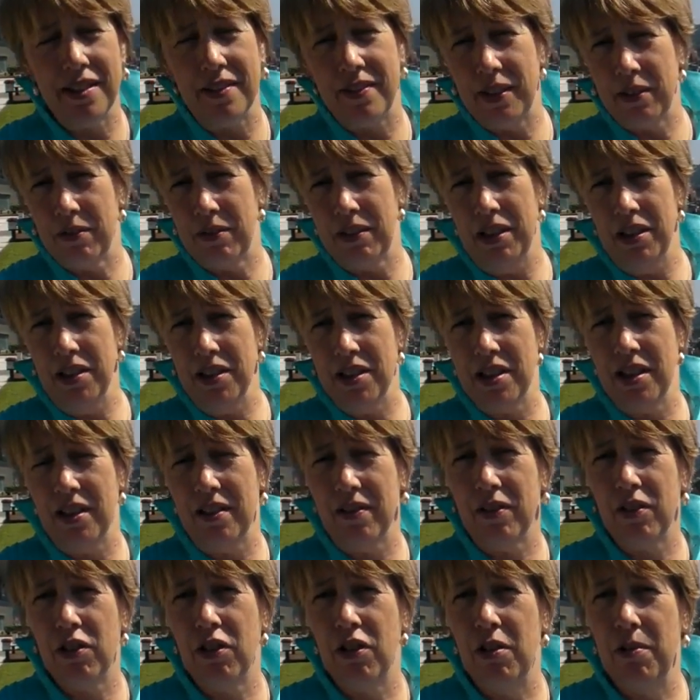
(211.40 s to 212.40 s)
if you will, instead
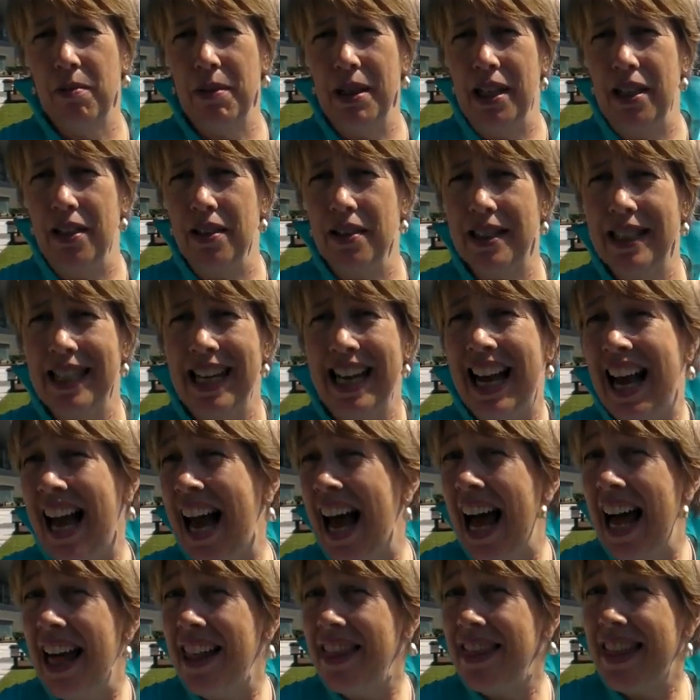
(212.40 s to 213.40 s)
of chrominance.
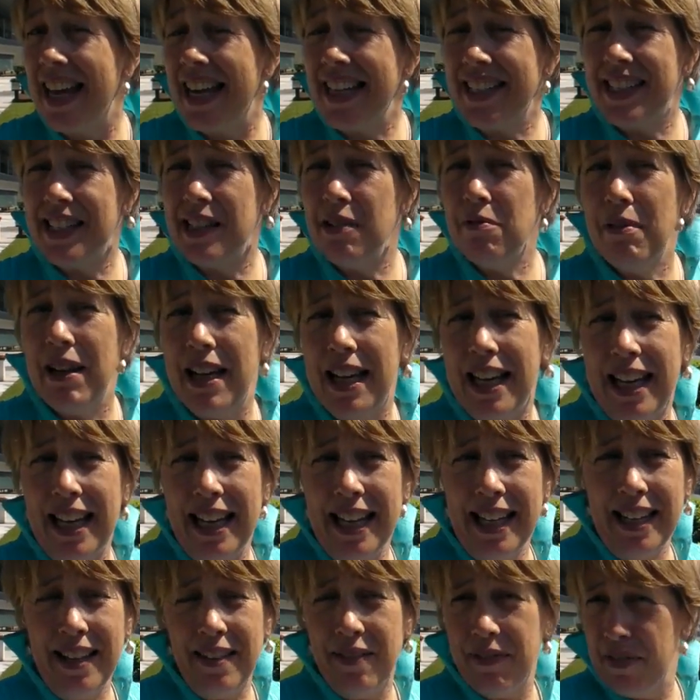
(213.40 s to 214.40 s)
That's the
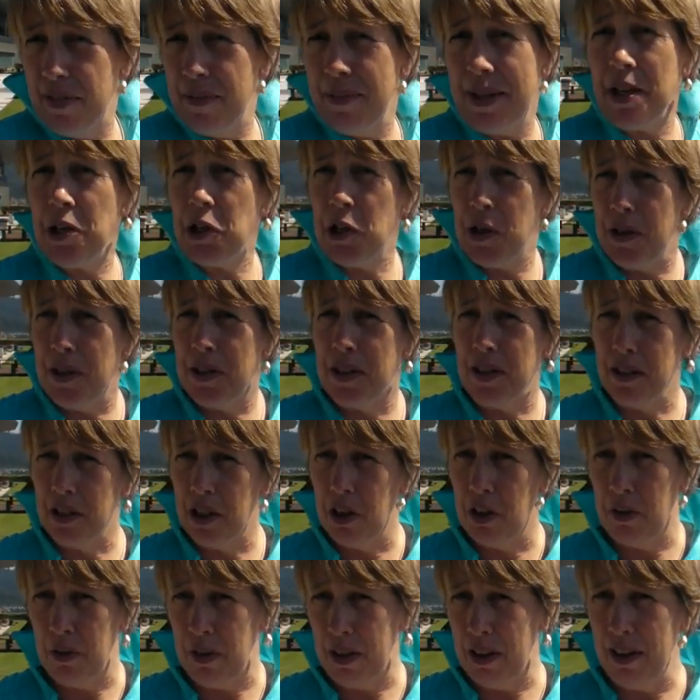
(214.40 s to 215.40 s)
way information is
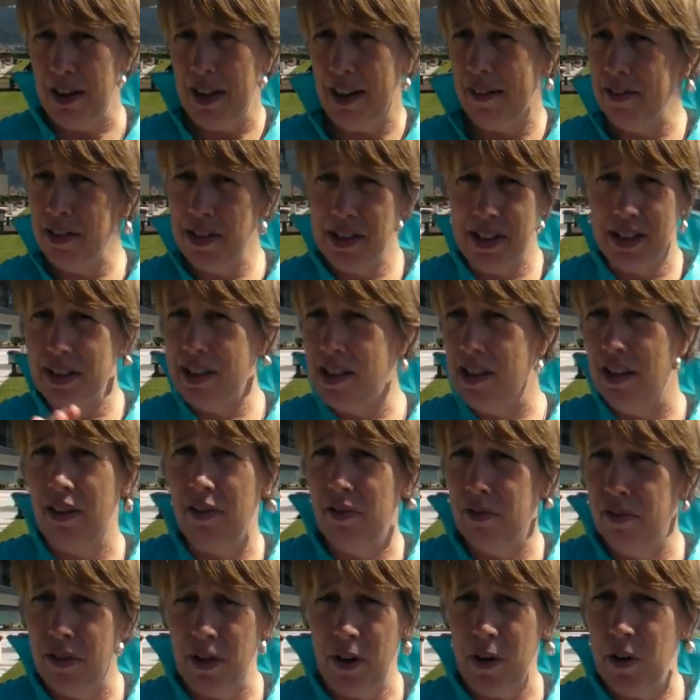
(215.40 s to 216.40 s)
encoded ever since the
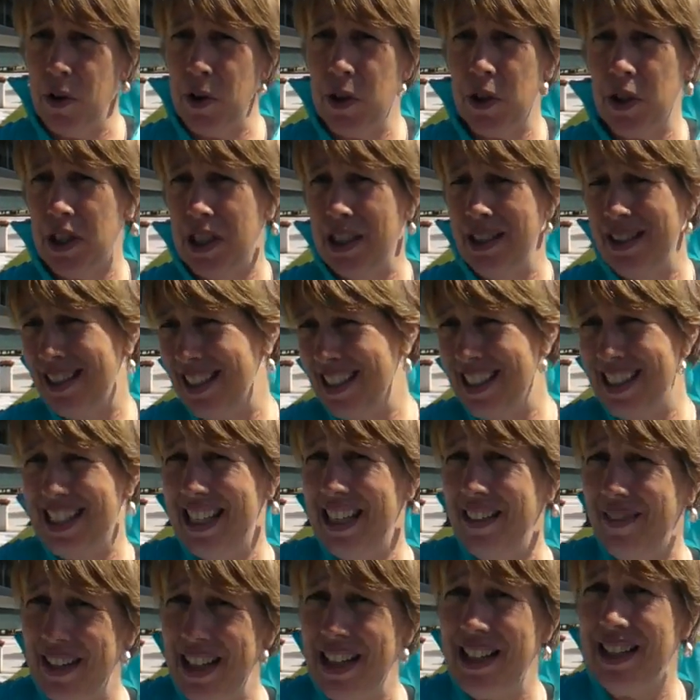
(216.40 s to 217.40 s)
first
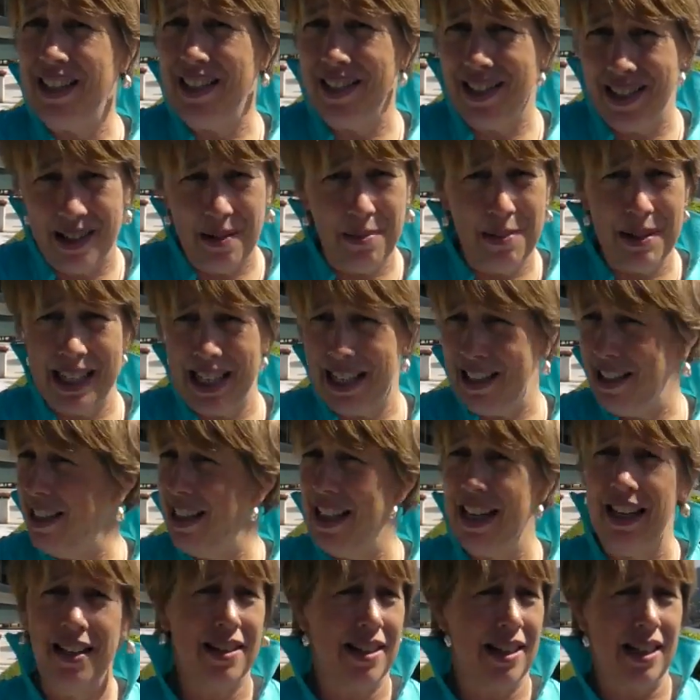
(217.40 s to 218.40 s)
TV systems,
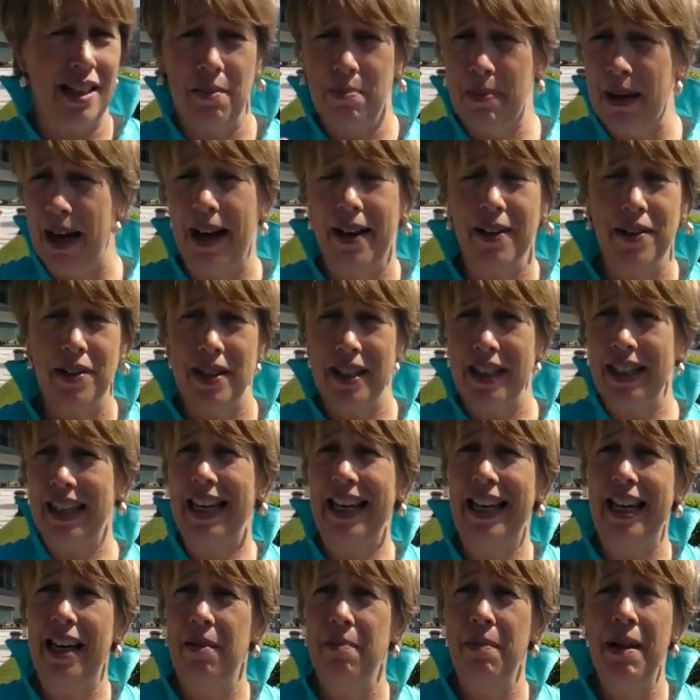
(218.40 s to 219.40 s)
NTSC, PAL,
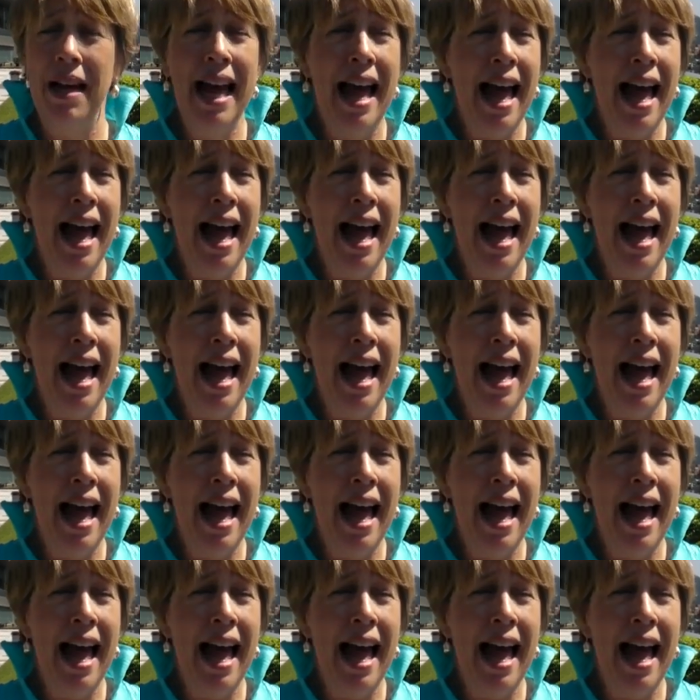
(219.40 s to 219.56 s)
CCAM,